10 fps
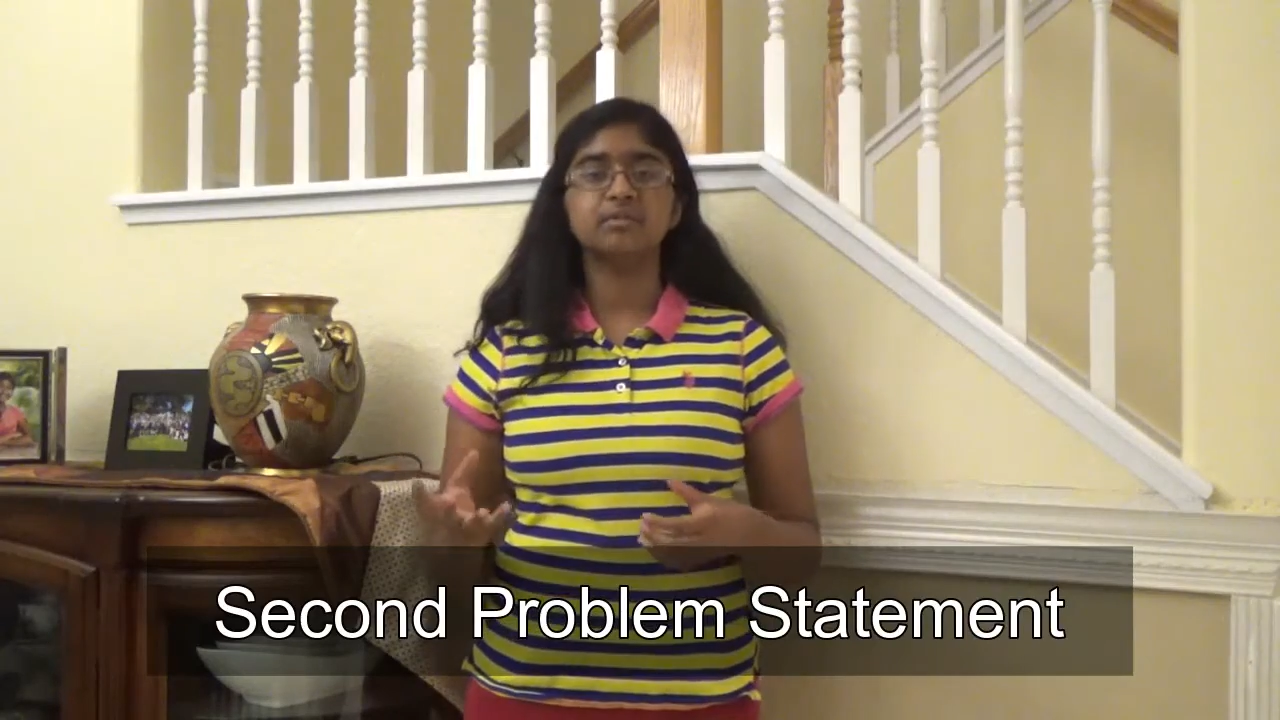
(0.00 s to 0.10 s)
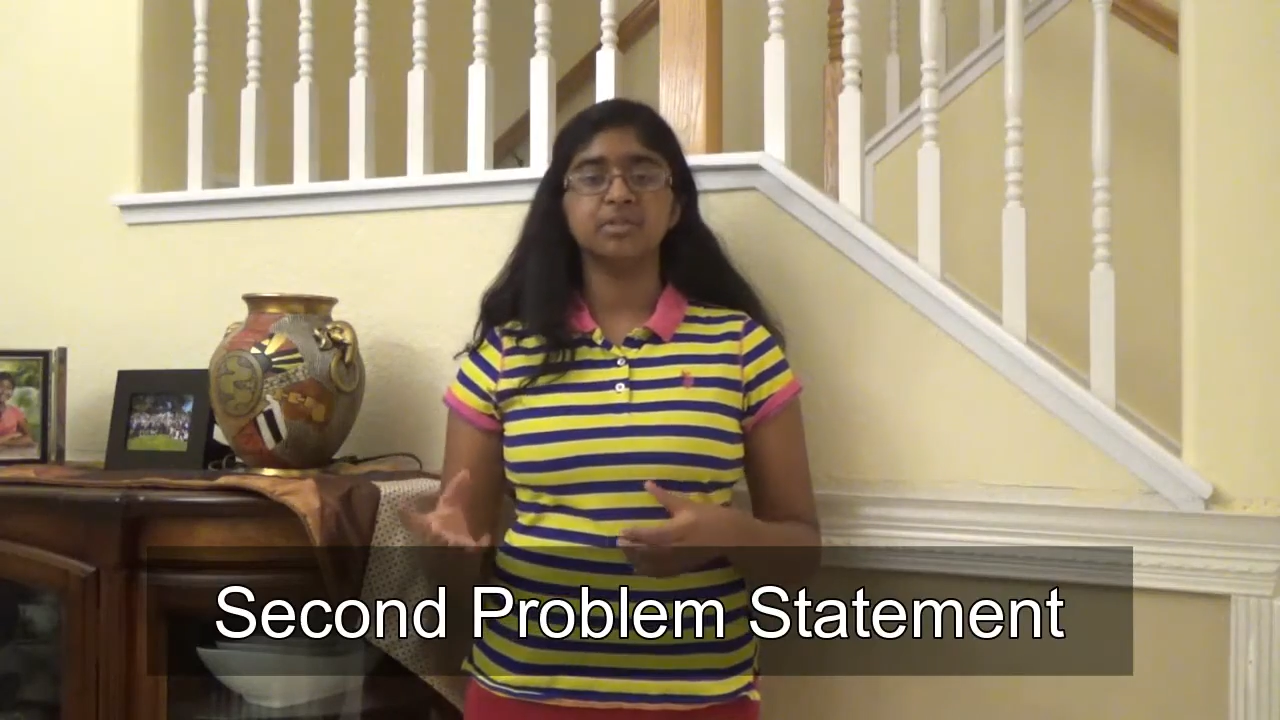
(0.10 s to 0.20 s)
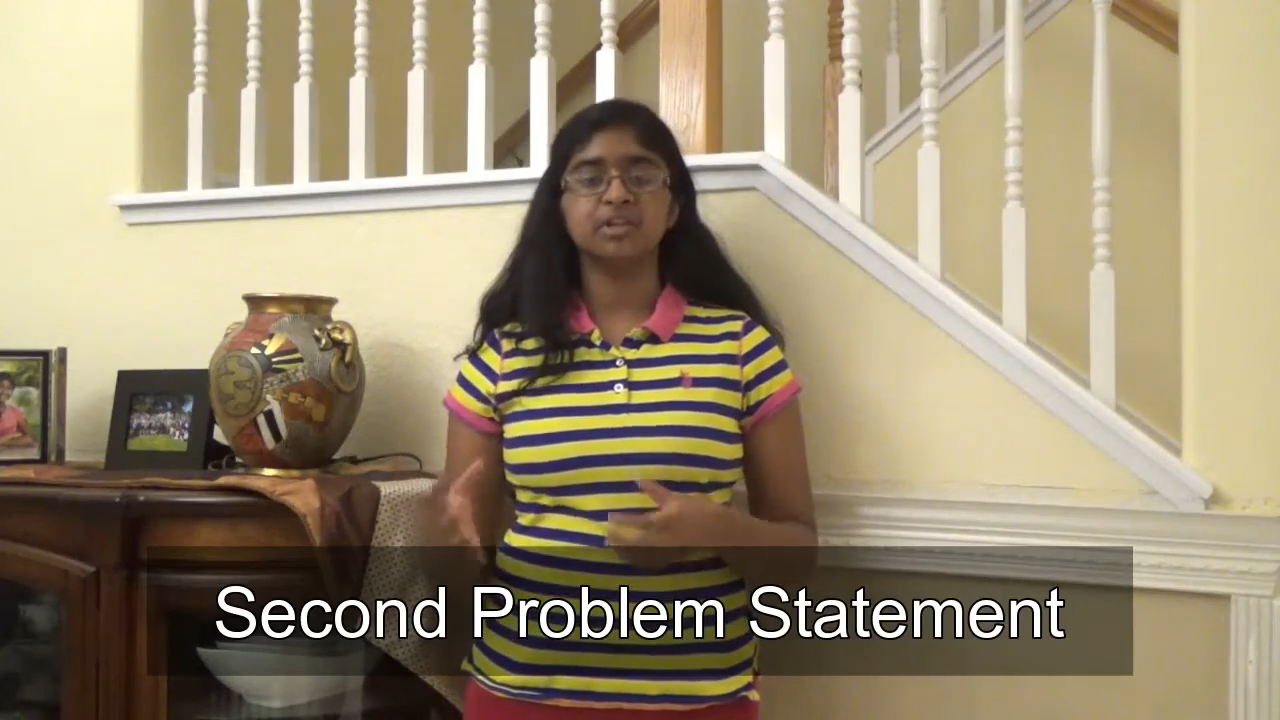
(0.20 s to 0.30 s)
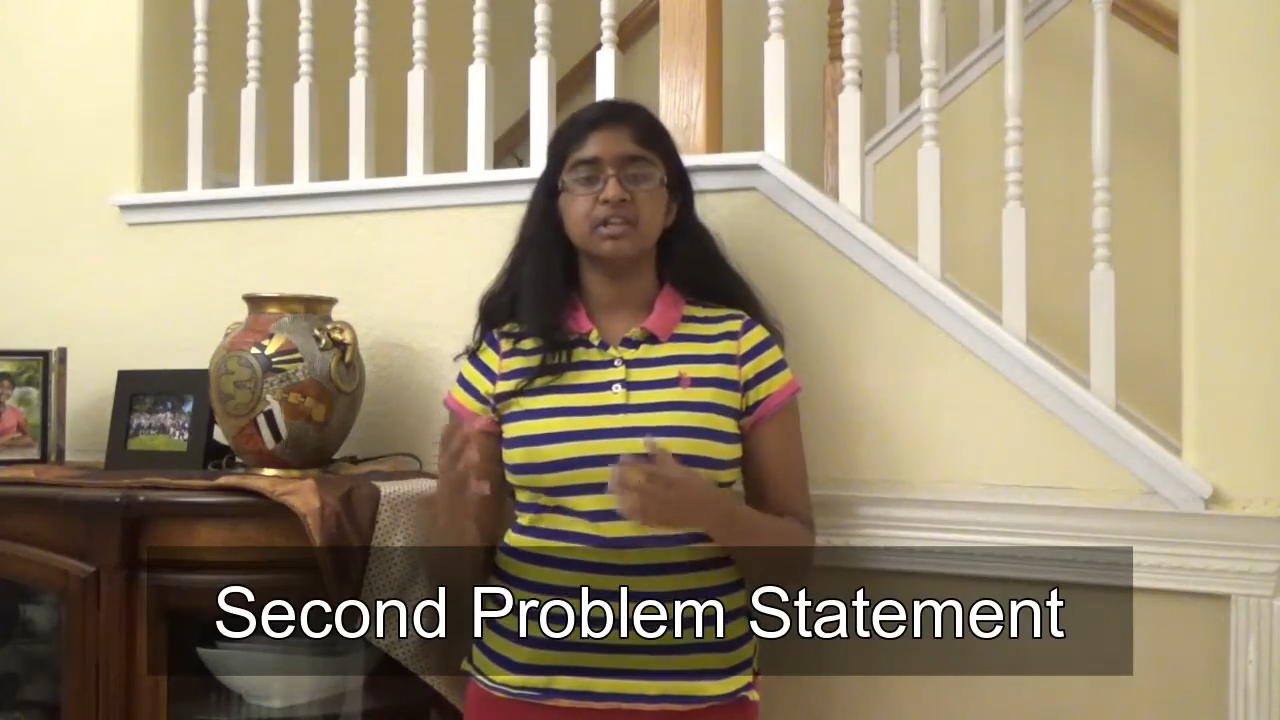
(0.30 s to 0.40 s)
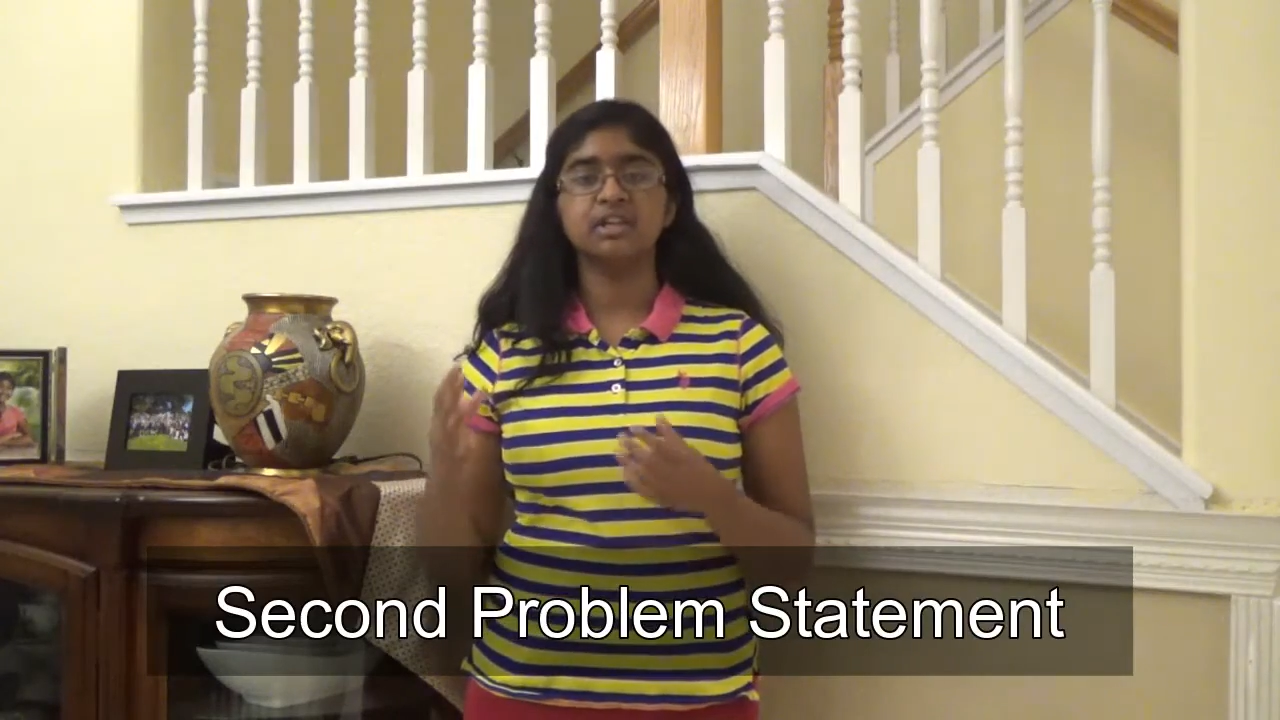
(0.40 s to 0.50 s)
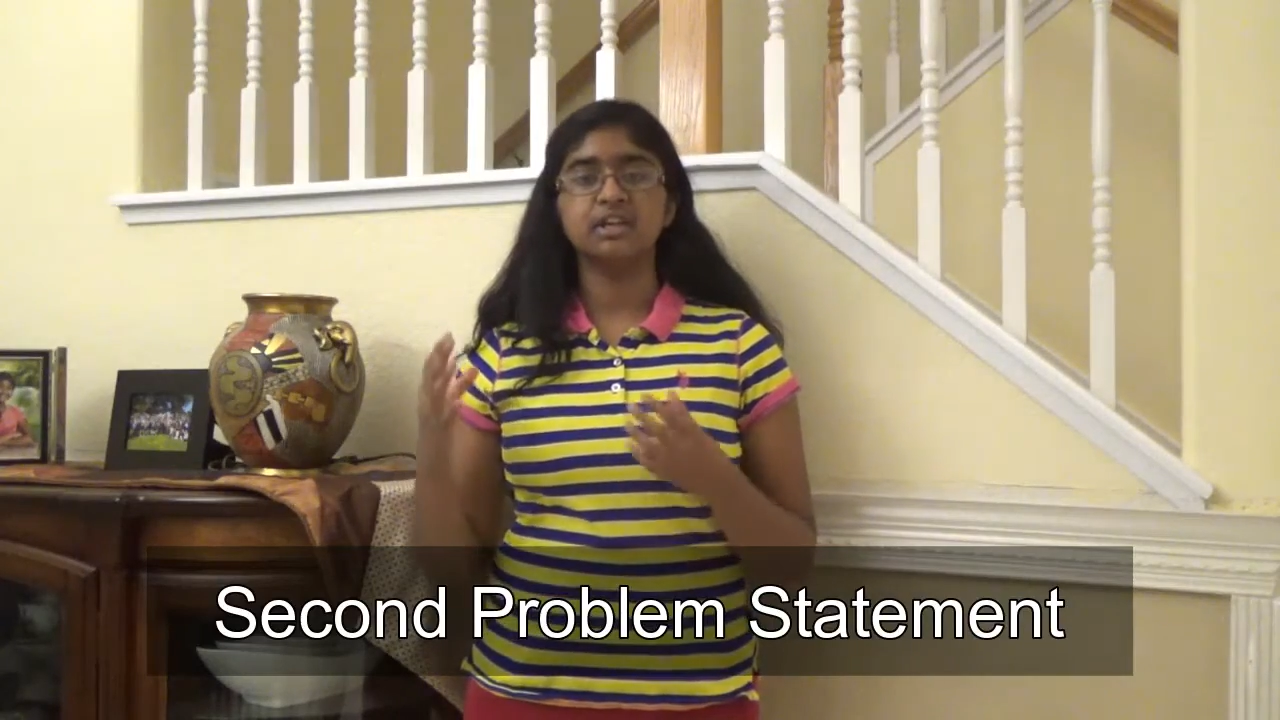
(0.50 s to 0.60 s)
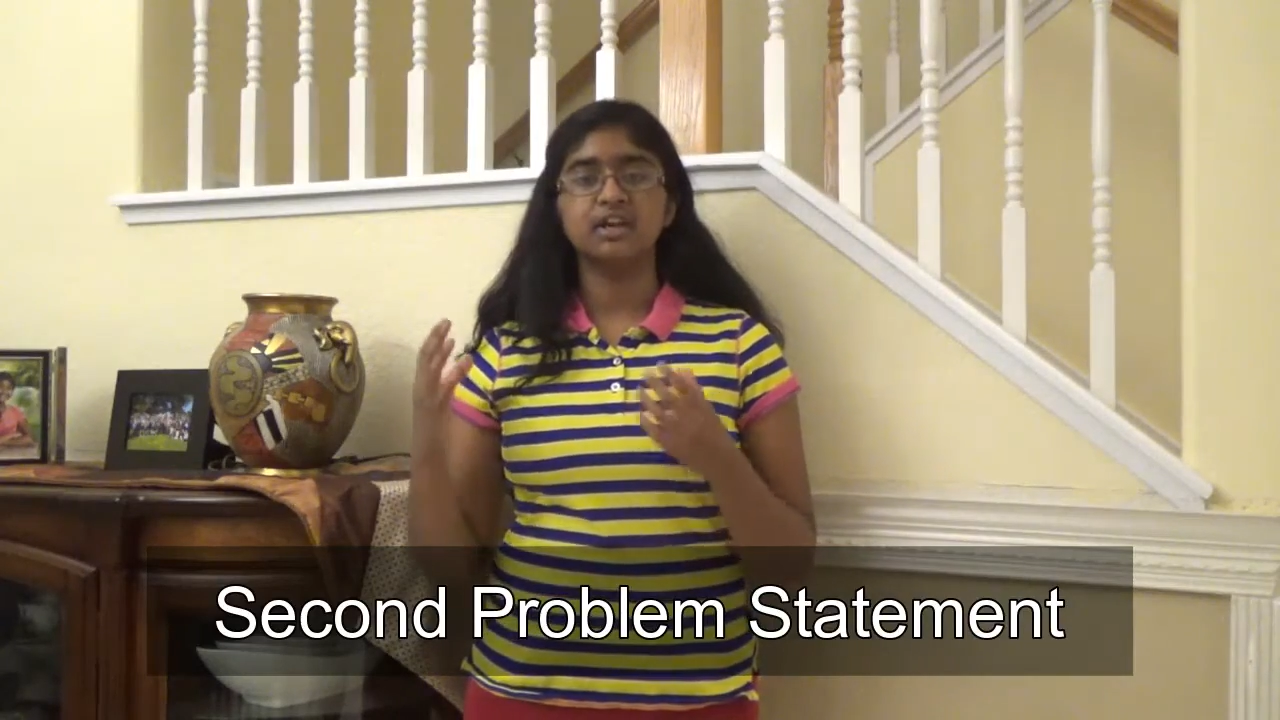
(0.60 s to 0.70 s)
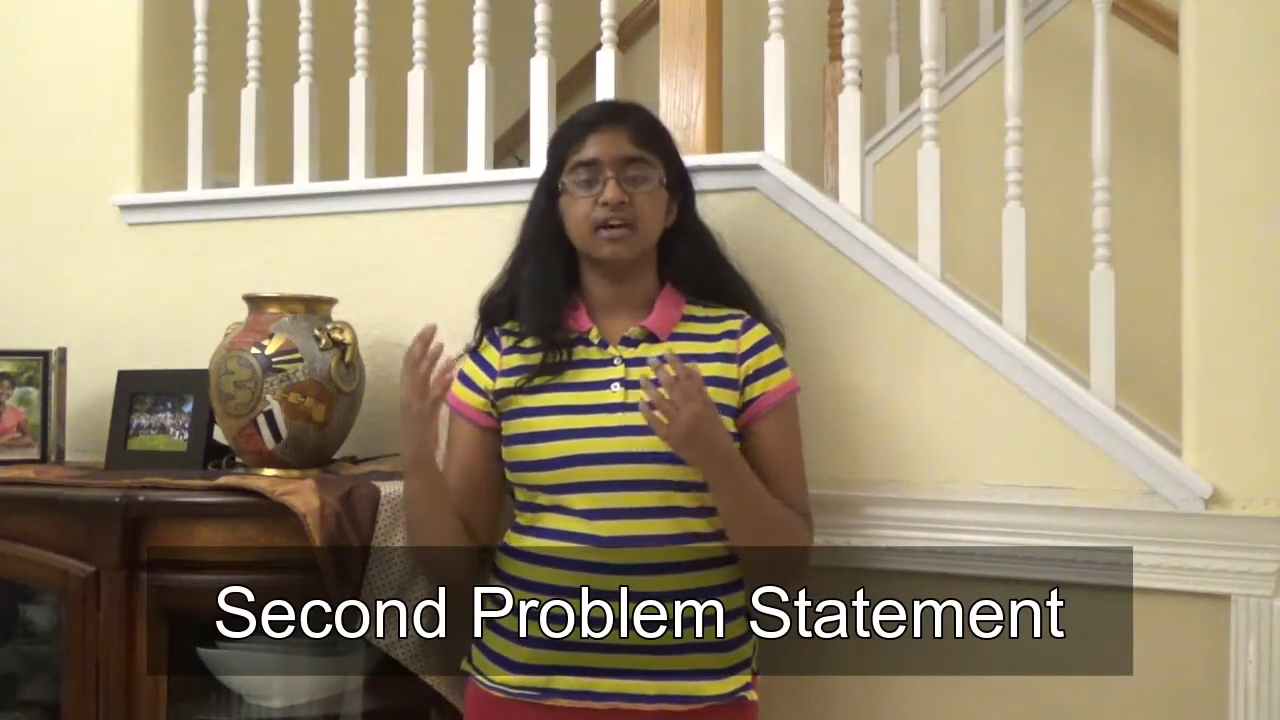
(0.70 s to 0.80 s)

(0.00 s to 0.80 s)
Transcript: community